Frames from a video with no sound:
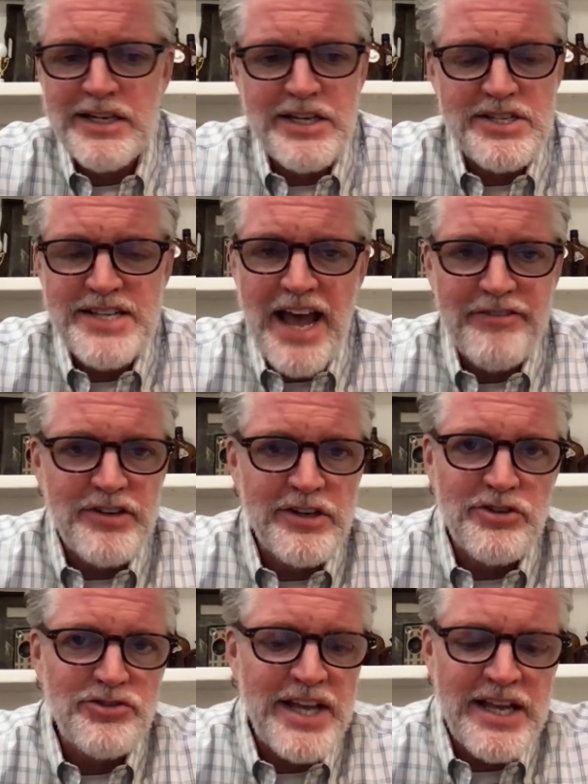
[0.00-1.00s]
you just have to
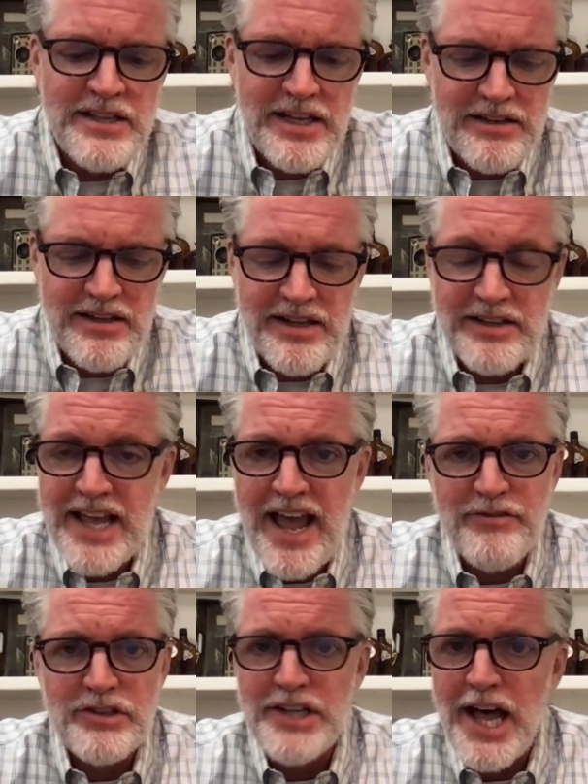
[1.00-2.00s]
understand that they
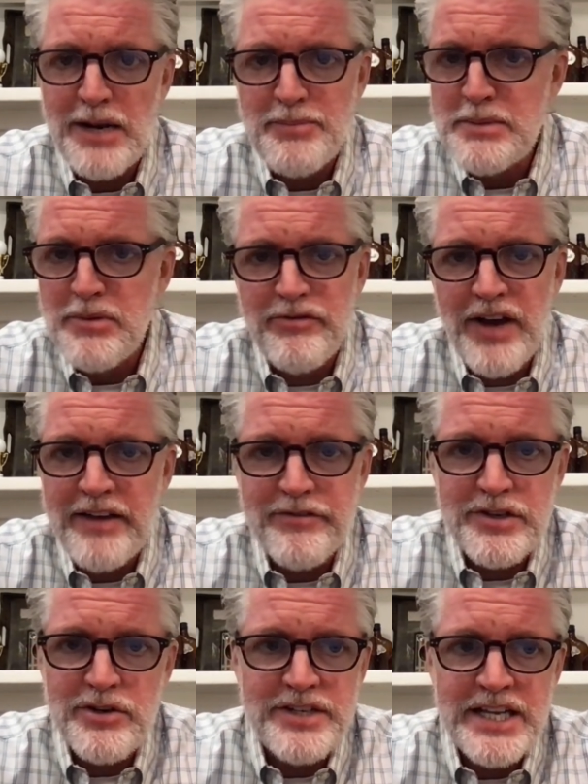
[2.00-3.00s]
have a lot of people vying
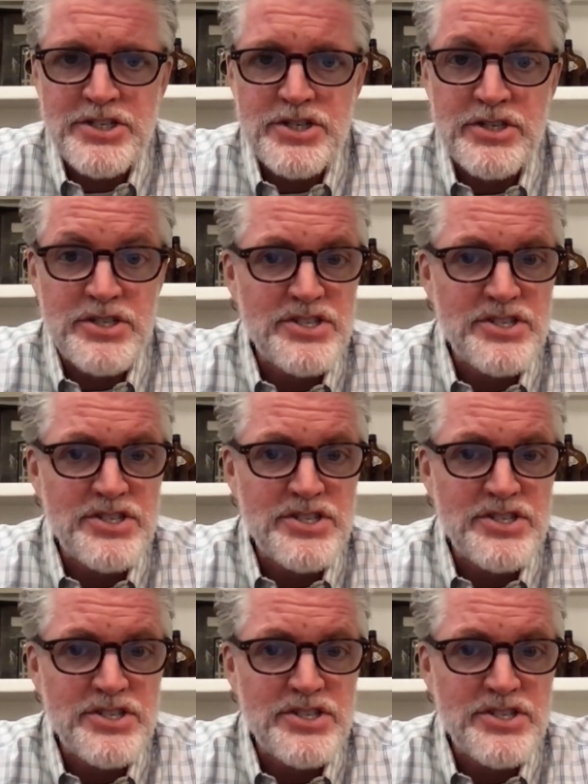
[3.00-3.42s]
for their attention.